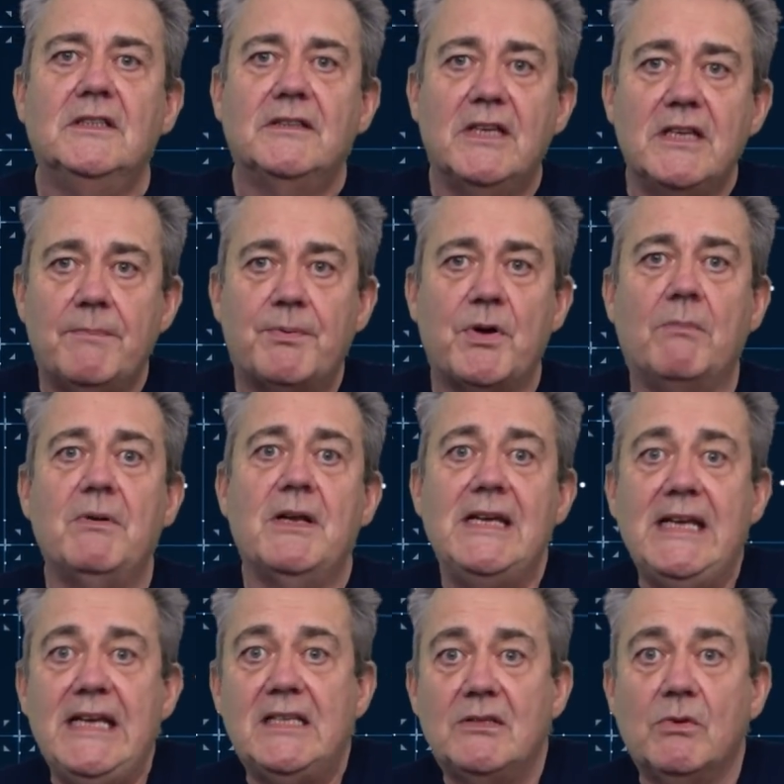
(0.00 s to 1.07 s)
that you probably
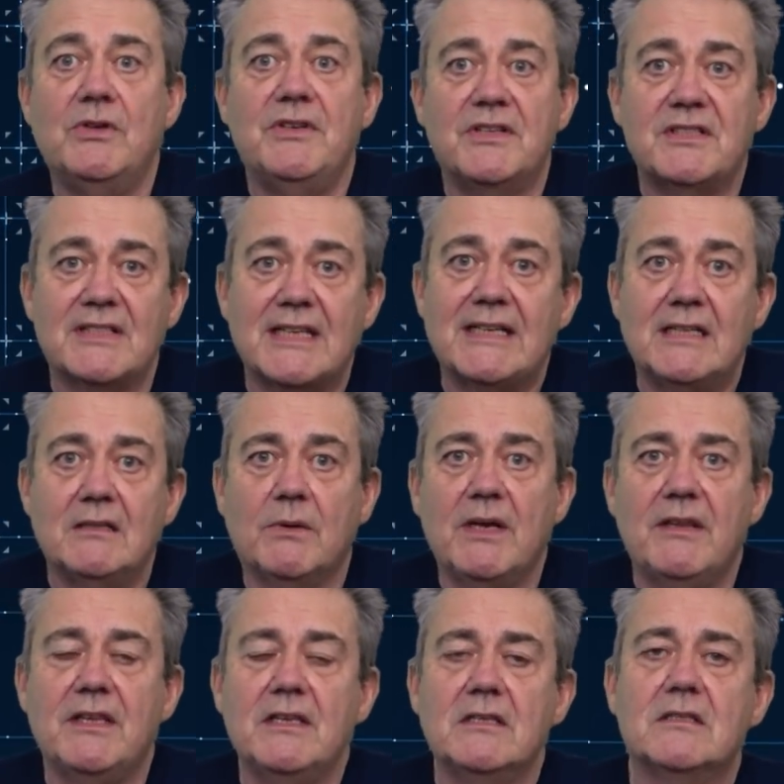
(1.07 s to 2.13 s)
need to understand when
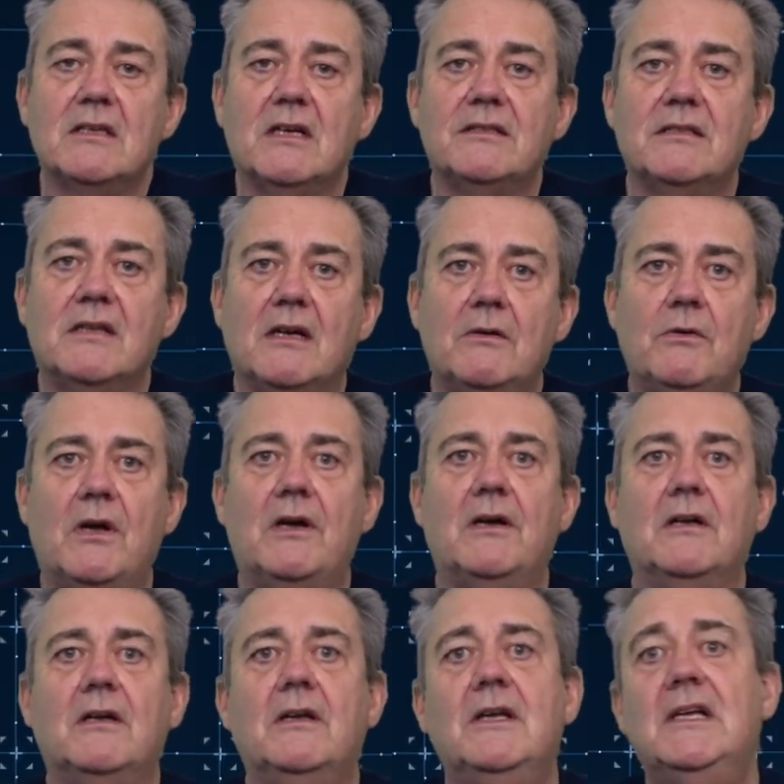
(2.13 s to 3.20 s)
things start to go
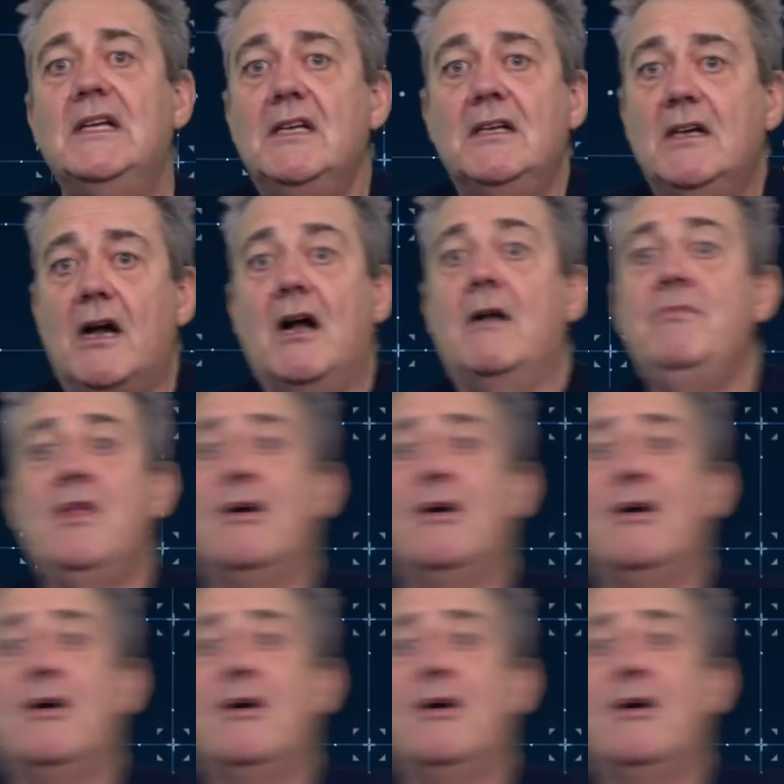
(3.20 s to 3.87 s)
wrong. I'm